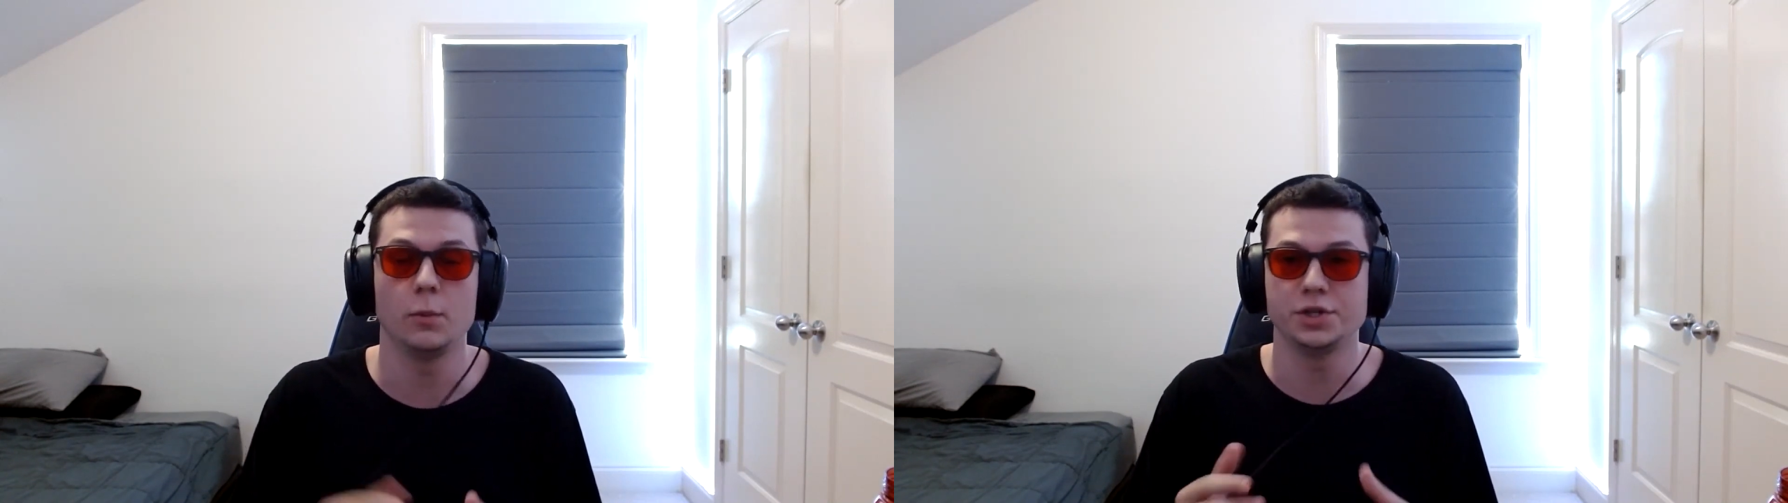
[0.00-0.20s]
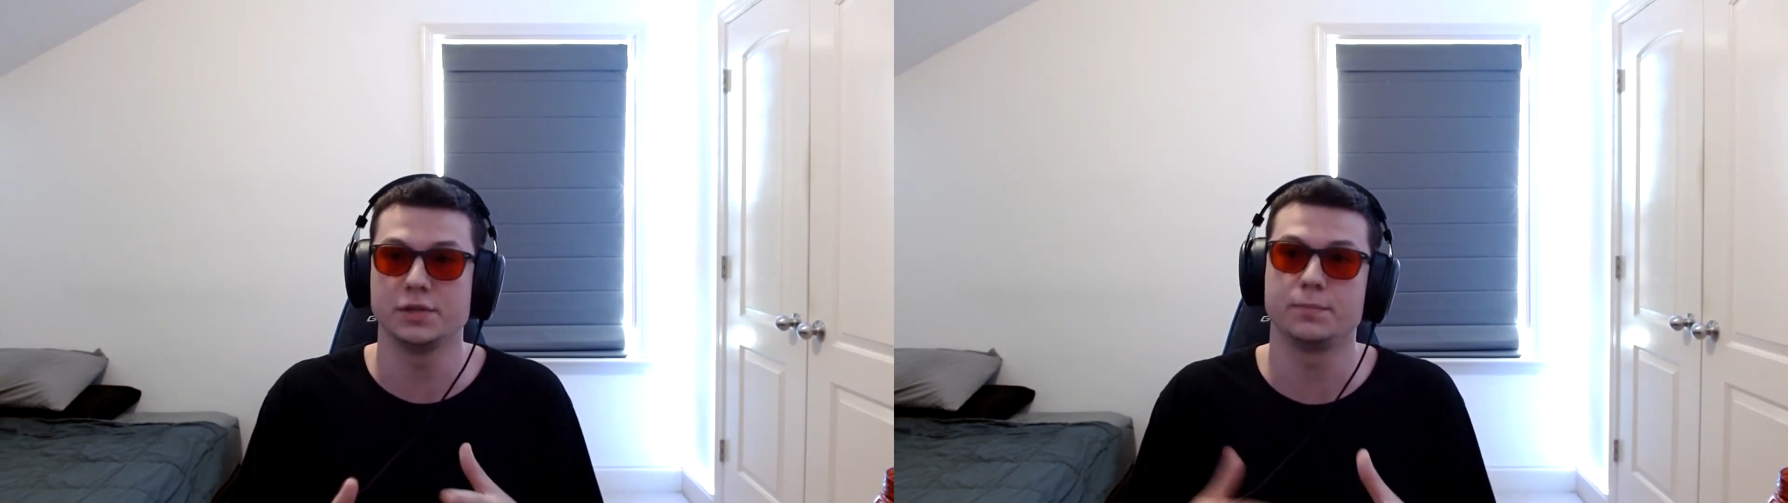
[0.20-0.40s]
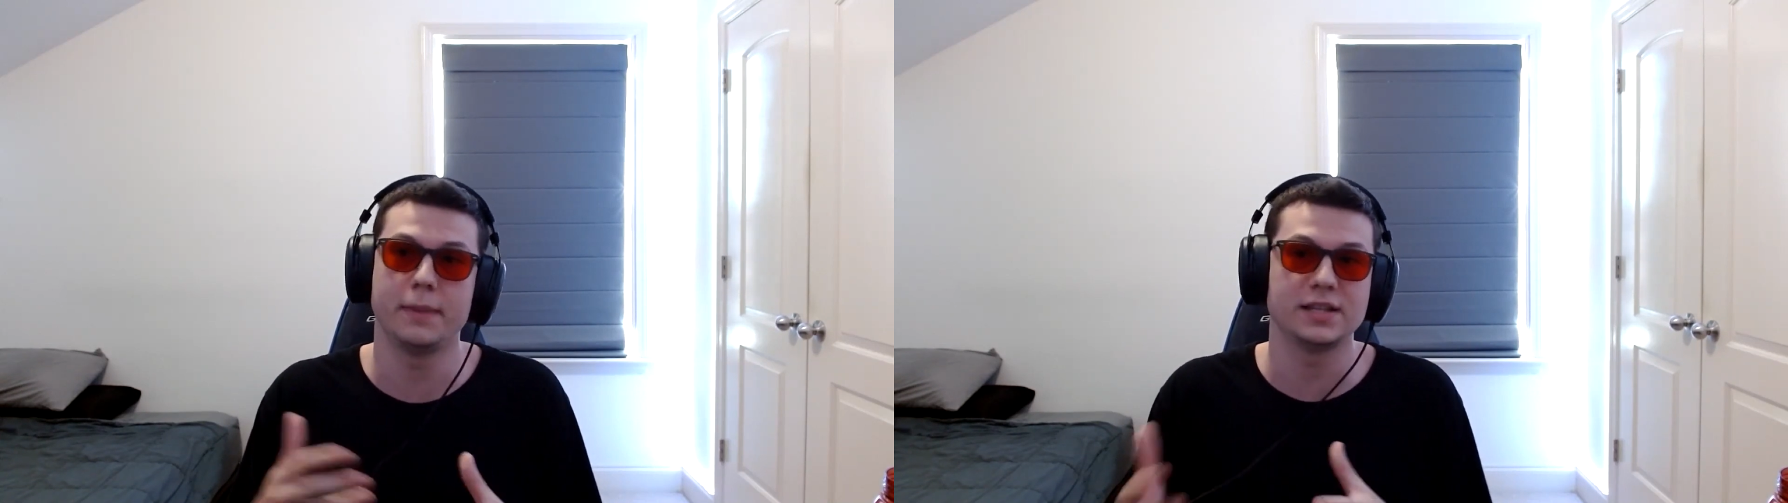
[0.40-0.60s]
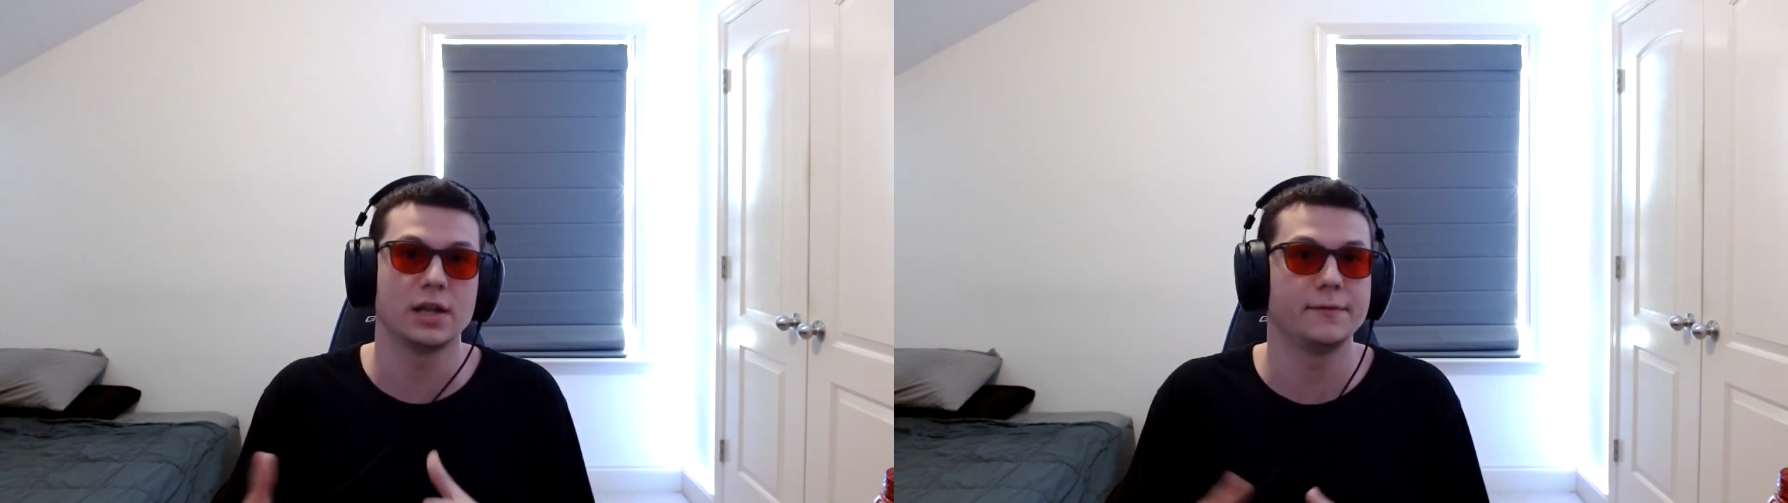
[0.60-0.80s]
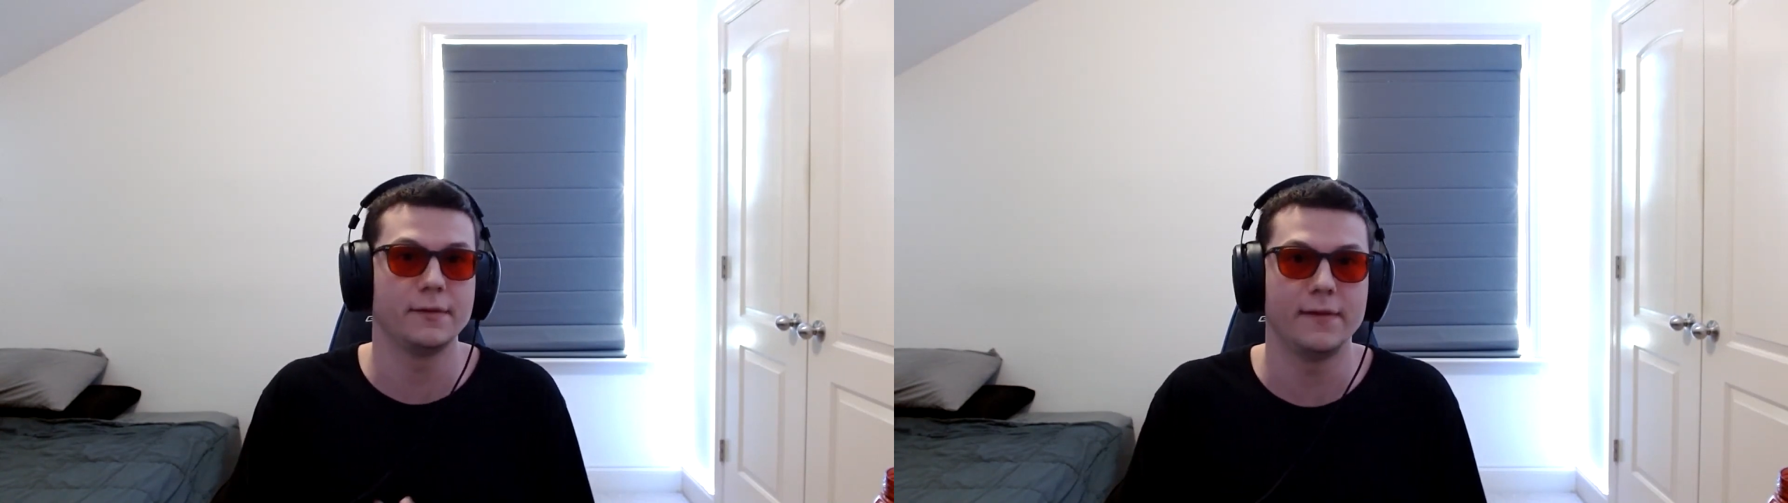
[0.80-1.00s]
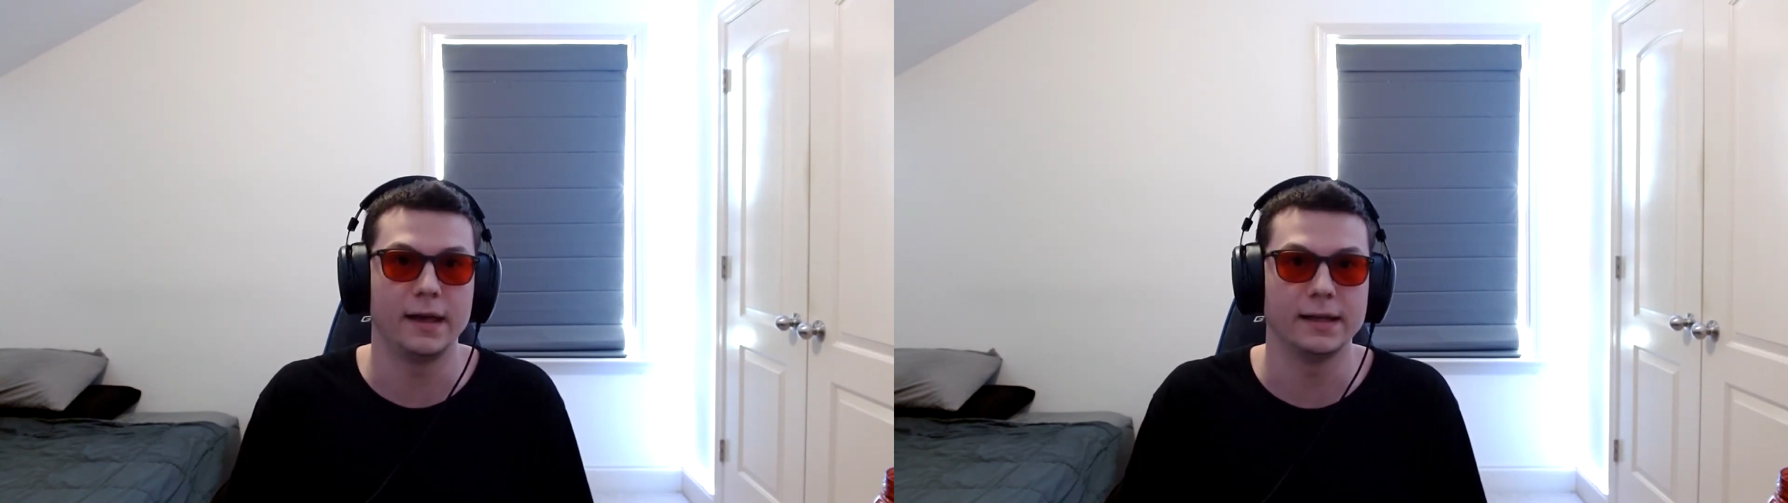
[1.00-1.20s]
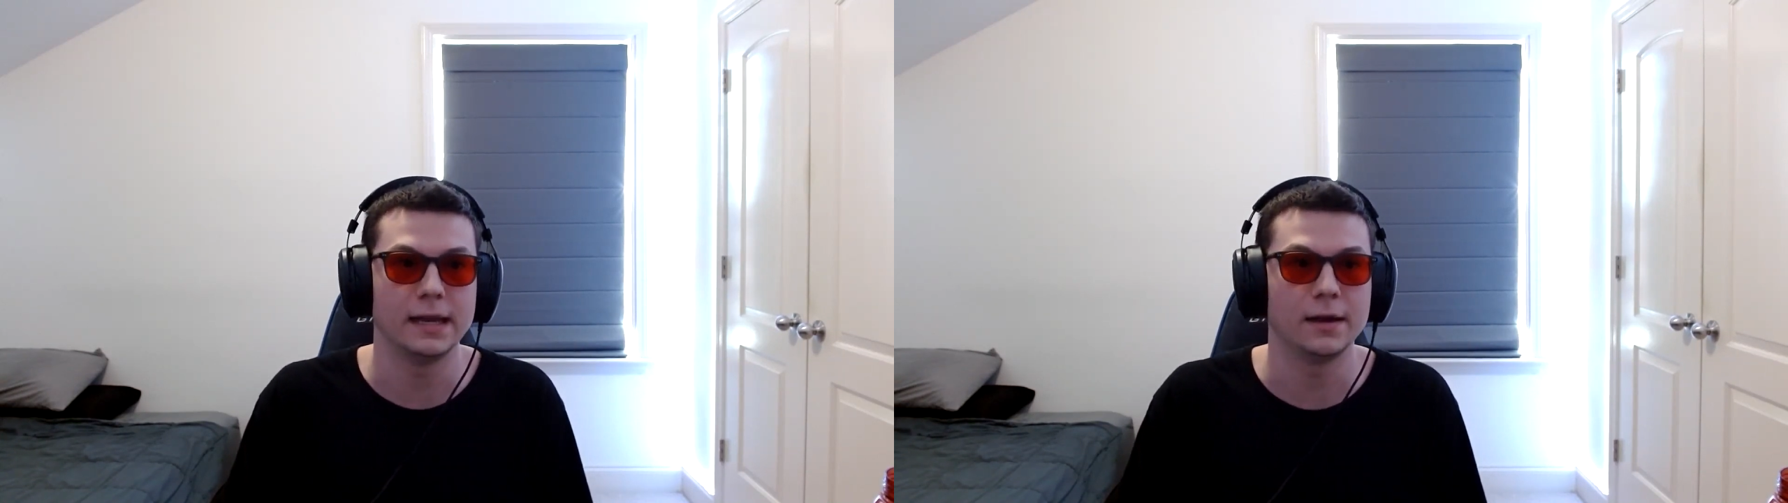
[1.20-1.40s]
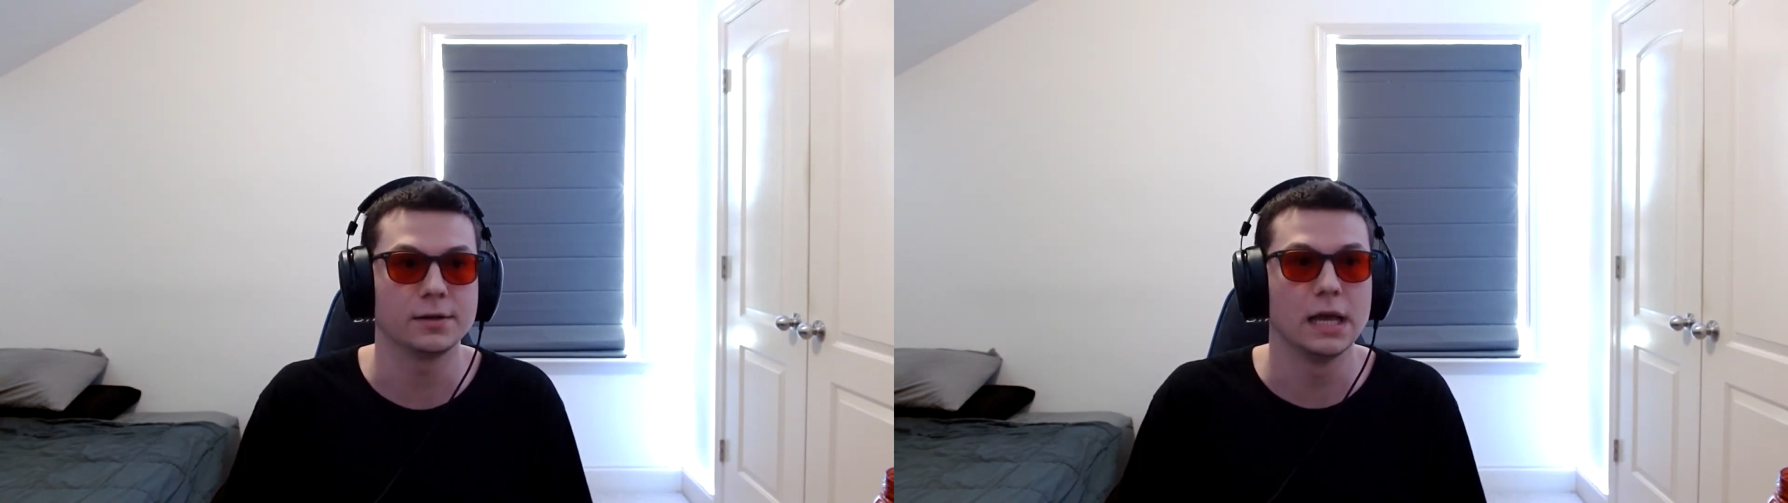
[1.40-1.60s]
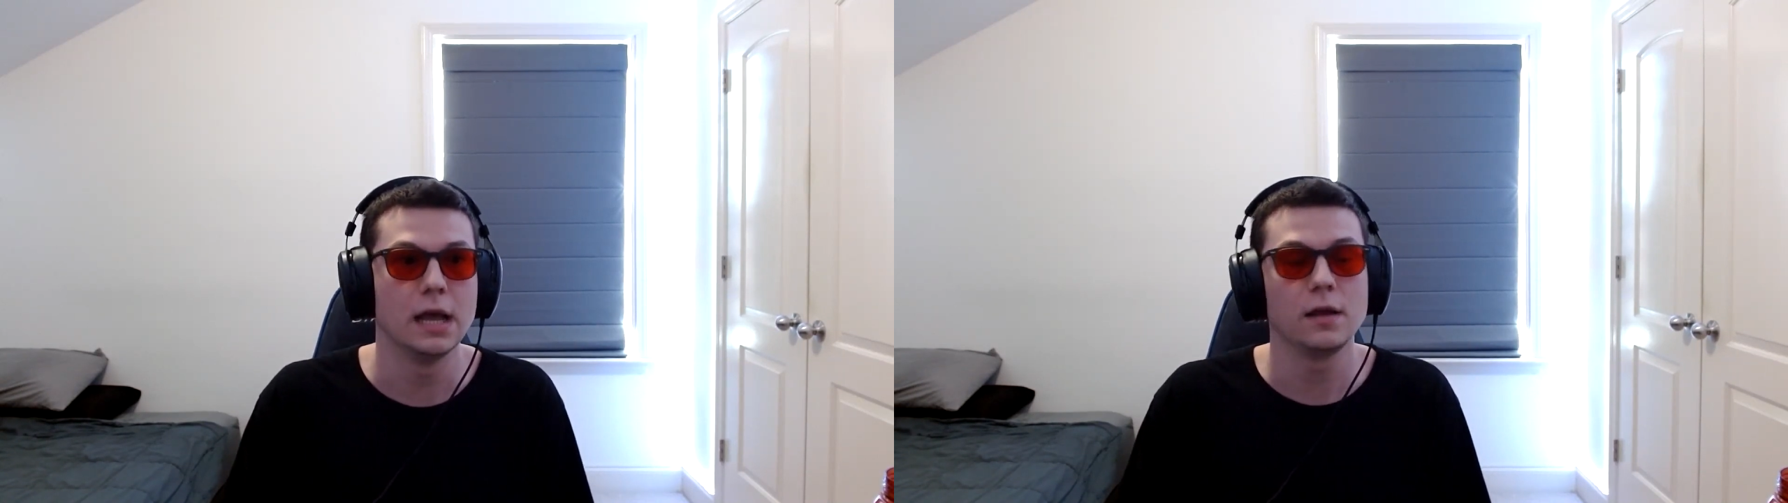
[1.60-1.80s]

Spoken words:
which is based off of validators.